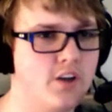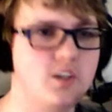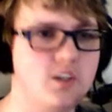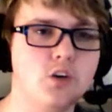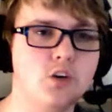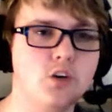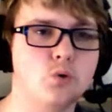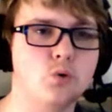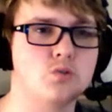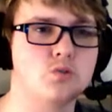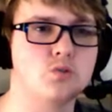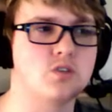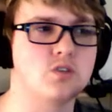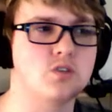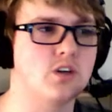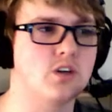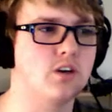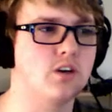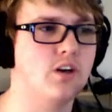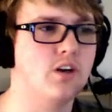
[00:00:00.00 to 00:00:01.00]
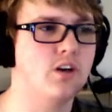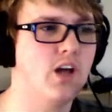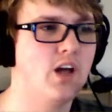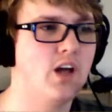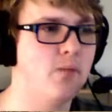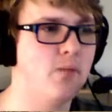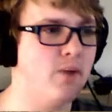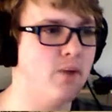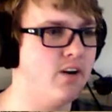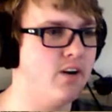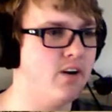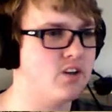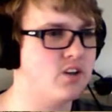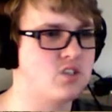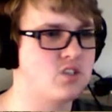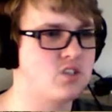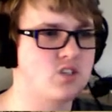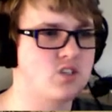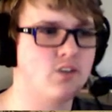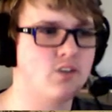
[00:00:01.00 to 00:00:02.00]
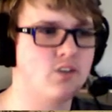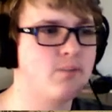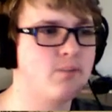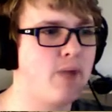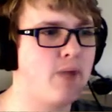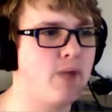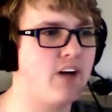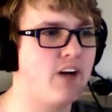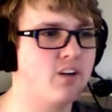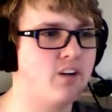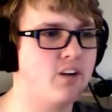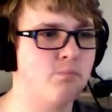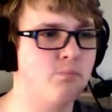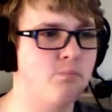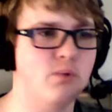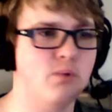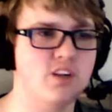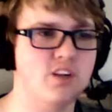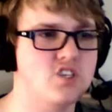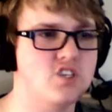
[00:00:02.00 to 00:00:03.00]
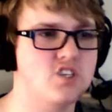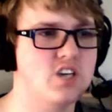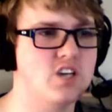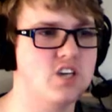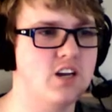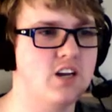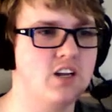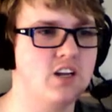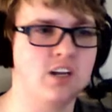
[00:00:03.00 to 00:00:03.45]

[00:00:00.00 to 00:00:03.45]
You, sir, merit a stirring ballad of bloodshed,